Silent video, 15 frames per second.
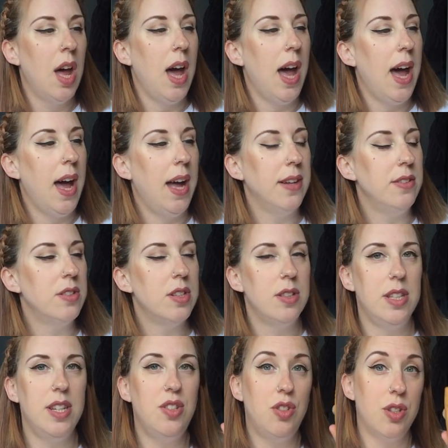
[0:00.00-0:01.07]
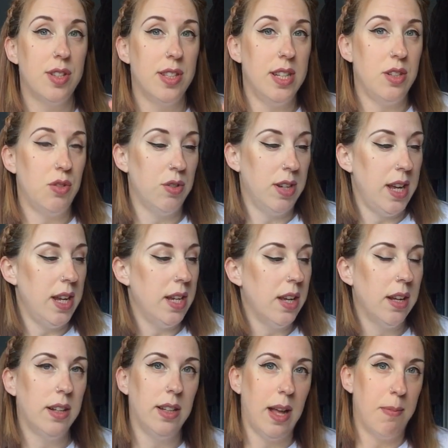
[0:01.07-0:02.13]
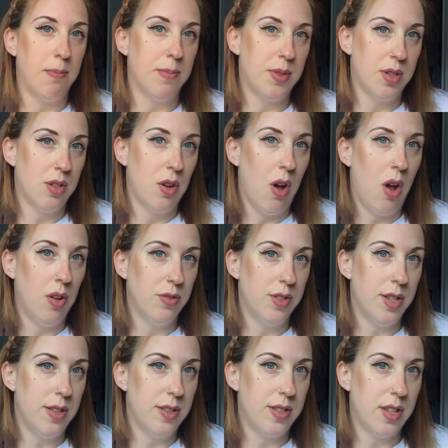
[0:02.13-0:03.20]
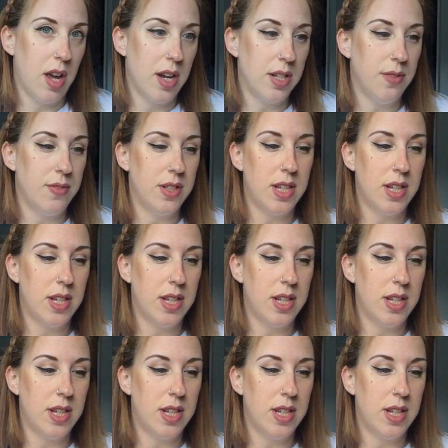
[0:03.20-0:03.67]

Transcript: And this just literally clamps onto the side of a